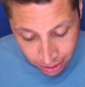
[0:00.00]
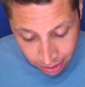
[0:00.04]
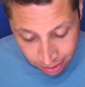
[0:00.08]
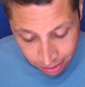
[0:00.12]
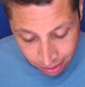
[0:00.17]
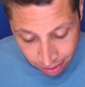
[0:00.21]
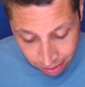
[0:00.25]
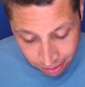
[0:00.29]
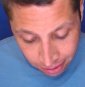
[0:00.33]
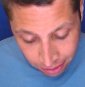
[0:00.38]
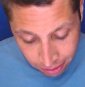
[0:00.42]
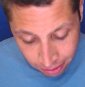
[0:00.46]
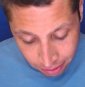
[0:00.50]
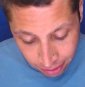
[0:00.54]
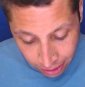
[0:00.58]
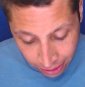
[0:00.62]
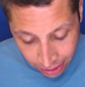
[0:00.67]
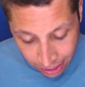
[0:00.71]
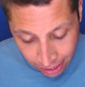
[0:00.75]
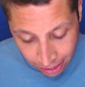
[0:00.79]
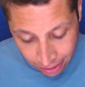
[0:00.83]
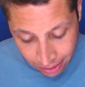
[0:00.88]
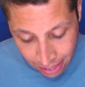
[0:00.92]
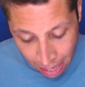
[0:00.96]
It doesn't, I
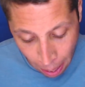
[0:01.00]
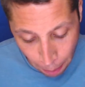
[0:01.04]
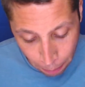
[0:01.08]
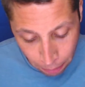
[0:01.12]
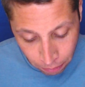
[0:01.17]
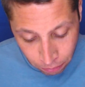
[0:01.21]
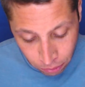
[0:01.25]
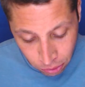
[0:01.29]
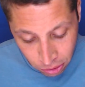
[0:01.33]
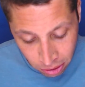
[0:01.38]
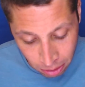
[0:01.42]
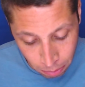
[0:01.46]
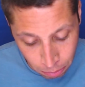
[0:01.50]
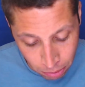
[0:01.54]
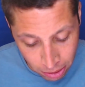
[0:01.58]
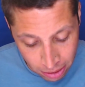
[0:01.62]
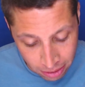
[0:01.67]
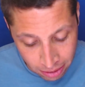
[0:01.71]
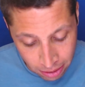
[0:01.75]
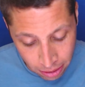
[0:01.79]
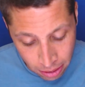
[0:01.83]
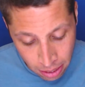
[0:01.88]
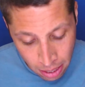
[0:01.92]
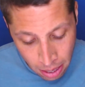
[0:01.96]
can't tap it for some
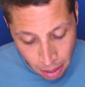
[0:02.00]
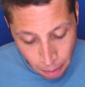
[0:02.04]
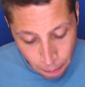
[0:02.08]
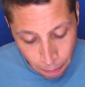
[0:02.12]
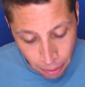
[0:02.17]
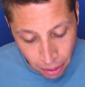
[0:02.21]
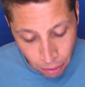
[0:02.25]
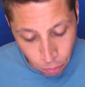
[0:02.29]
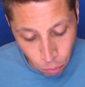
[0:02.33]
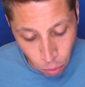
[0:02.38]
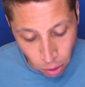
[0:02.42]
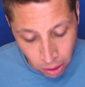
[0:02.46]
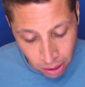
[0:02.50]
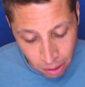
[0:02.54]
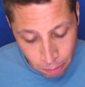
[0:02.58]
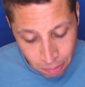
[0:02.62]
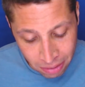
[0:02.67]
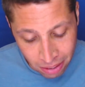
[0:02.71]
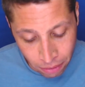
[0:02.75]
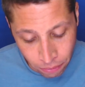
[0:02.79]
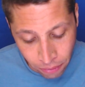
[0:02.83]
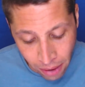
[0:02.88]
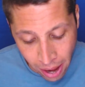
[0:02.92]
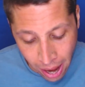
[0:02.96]
reason, but one of them
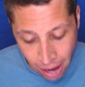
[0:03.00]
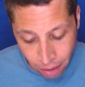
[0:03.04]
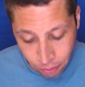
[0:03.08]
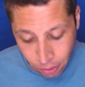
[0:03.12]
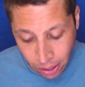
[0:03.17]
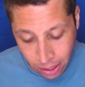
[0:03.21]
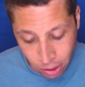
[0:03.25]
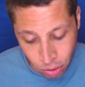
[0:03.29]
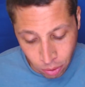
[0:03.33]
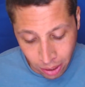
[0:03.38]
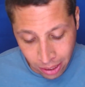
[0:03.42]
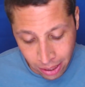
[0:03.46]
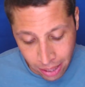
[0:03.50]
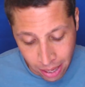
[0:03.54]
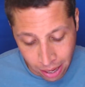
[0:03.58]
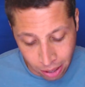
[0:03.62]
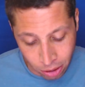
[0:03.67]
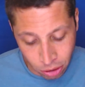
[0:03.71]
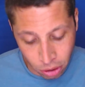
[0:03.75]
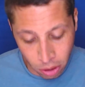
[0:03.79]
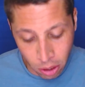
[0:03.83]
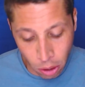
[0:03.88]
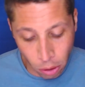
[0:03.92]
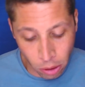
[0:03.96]
is at five, right? It's right there.
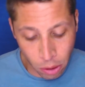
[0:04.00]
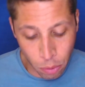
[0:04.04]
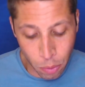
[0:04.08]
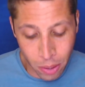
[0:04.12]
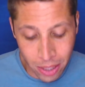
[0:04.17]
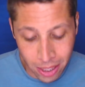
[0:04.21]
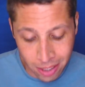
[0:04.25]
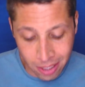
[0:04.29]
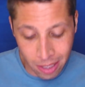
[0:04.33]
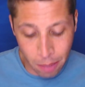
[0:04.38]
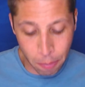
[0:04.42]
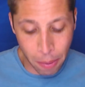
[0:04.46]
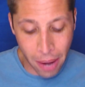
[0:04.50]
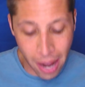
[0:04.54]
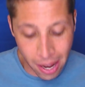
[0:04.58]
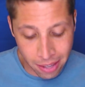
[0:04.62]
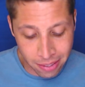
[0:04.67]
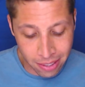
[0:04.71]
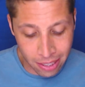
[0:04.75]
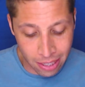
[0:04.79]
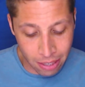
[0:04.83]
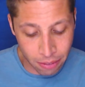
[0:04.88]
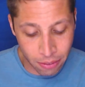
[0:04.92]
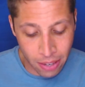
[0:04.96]
So the only one that's in the
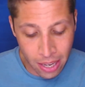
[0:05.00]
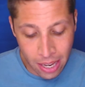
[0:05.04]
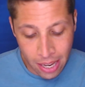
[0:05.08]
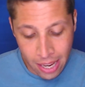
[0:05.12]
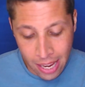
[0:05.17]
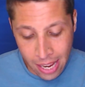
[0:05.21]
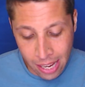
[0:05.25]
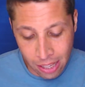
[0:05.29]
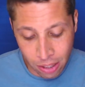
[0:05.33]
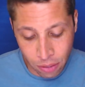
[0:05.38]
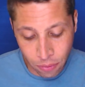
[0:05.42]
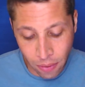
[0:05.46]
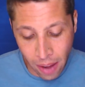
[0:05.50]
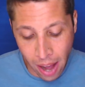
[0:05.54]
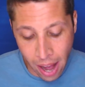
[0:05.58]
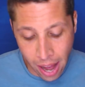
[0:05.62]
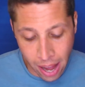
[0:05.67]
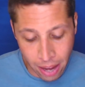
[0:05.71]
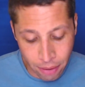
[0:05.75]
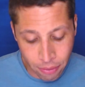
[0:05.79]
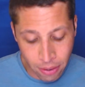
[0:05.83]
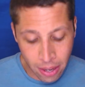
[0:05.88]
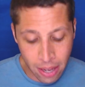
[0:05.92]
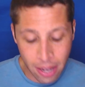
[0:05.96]
positive is
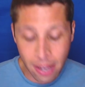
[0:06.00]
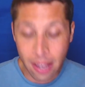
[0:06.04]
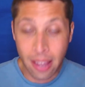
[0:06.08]
five.